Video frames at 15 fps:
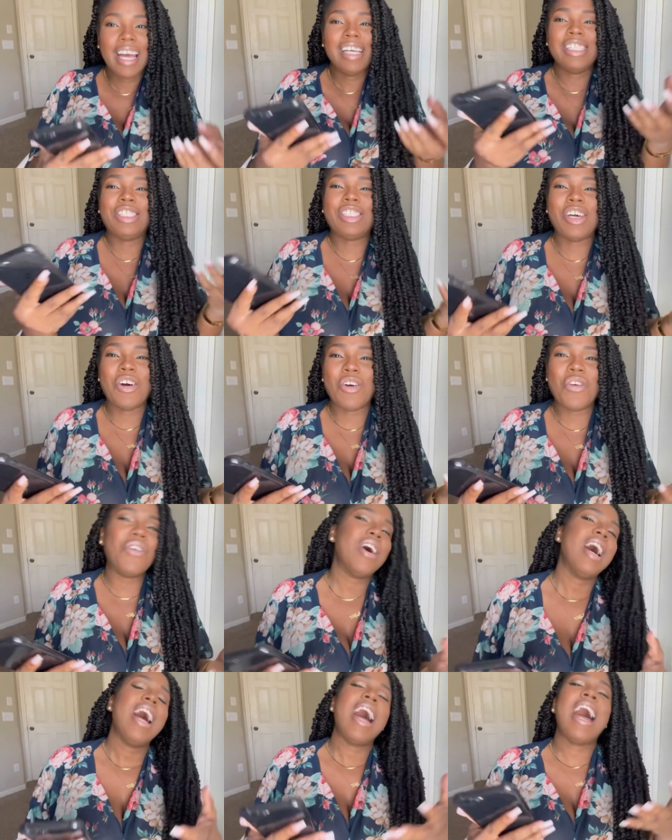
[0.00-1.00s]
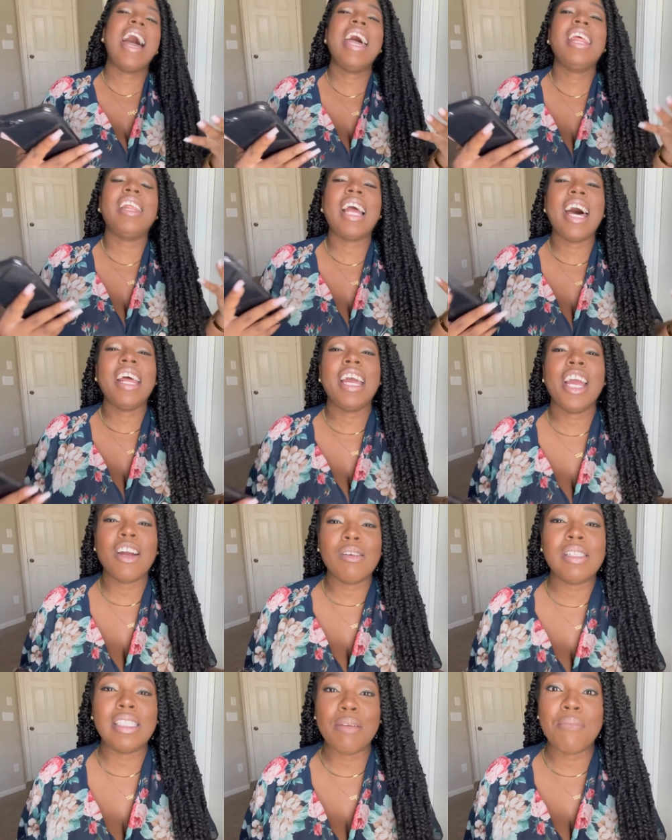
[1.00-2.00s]
so I had a lot of
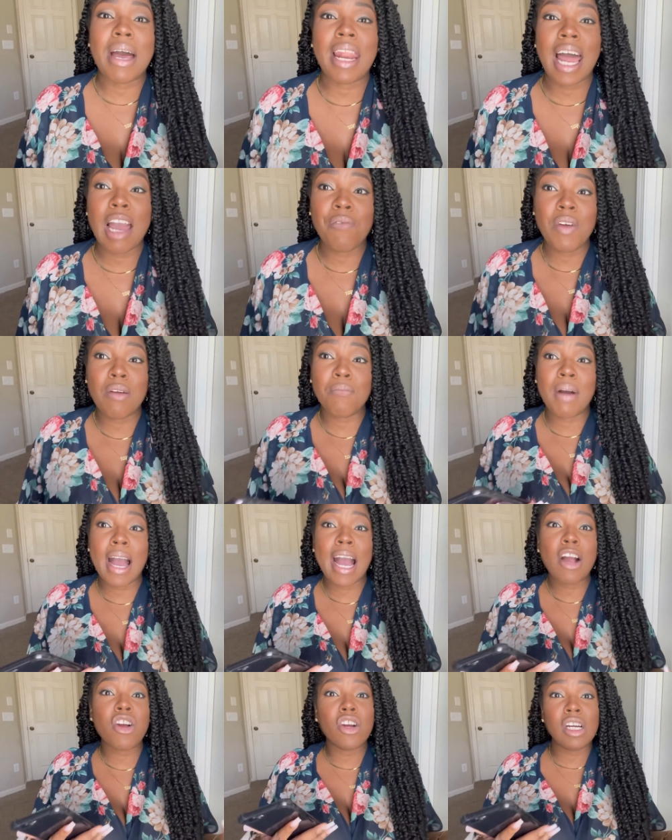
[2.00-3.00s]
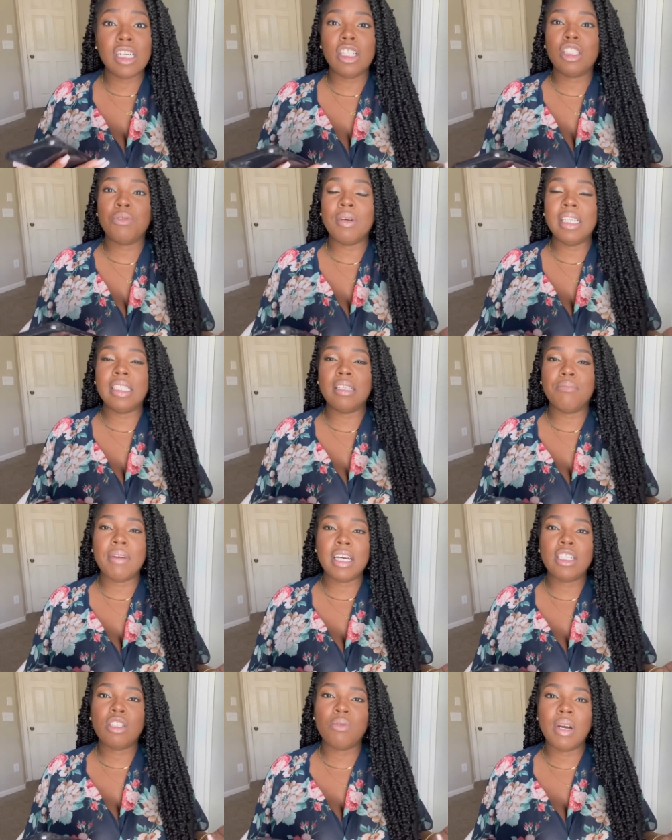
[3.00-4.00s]
errors in my life in my early 20s and
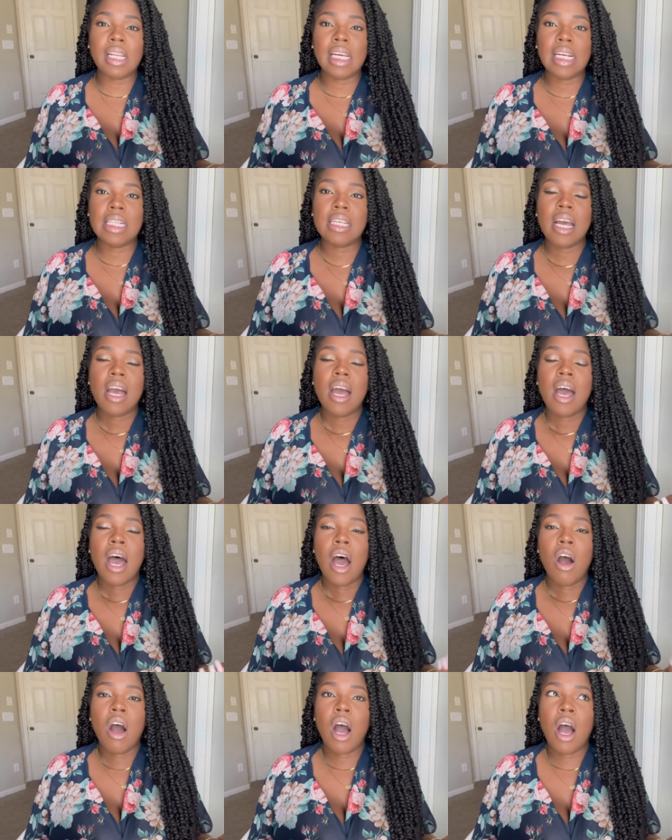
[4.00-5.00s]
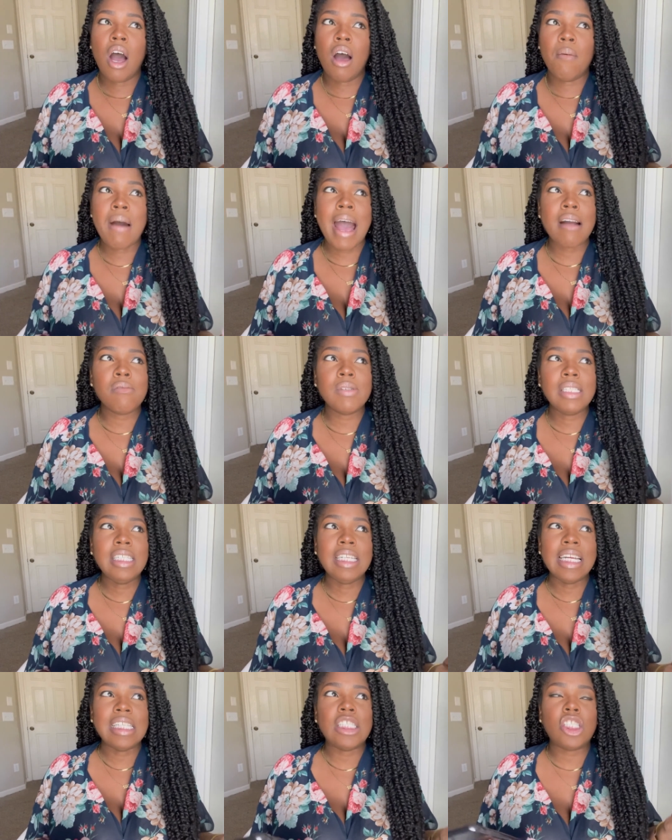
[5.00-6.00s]
mid 20s. Um, I really
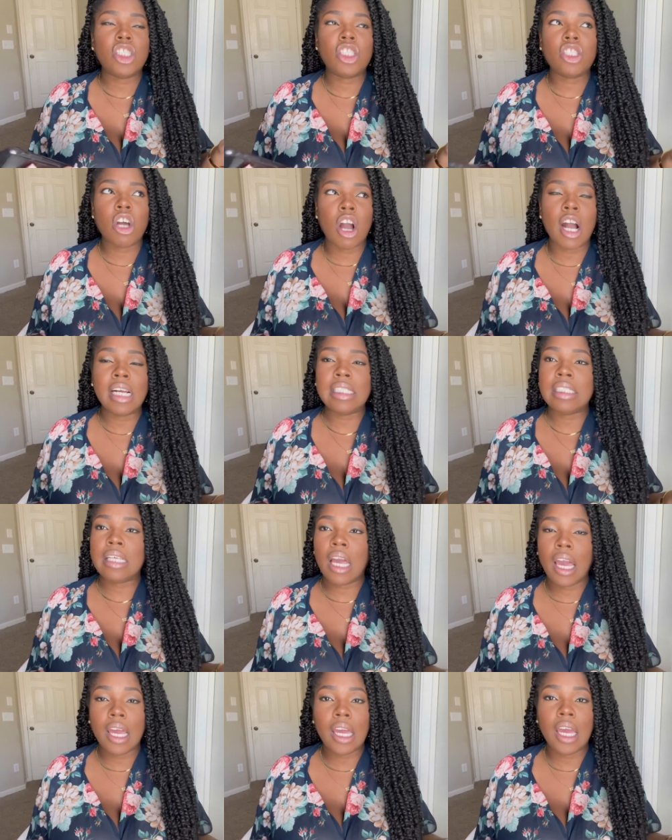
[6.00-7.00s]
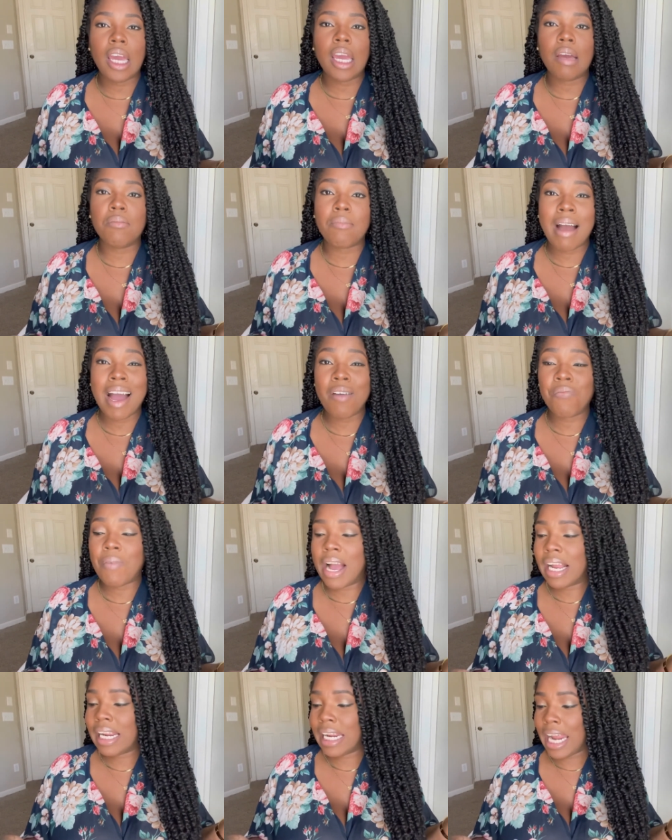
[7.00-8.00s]
didn't start taking my
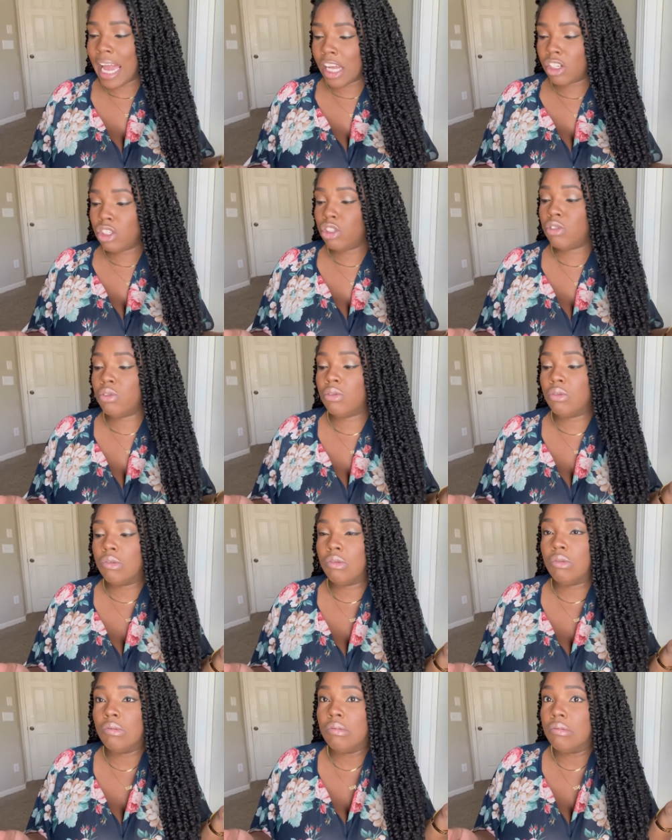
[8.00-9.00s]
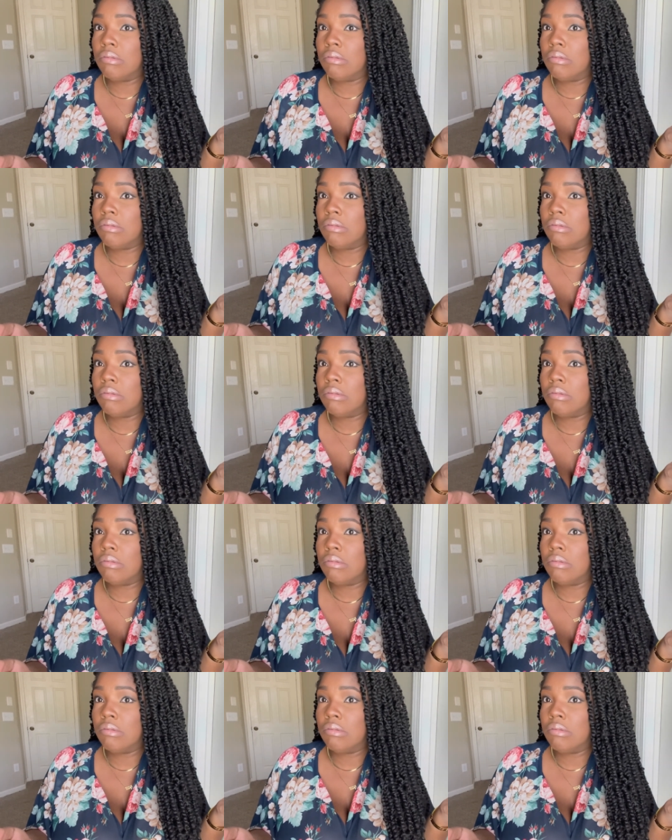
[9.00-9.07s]
financial